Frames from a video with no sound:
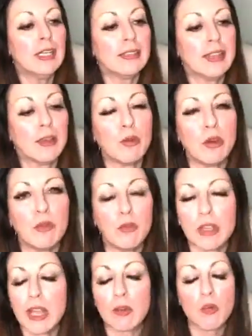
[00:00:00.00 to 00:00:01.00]

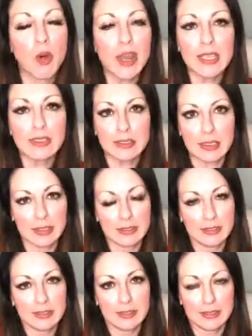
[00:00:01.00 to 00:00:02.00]
like, what is it,
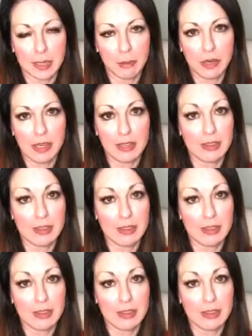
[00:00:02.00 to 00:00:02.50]
Deborah?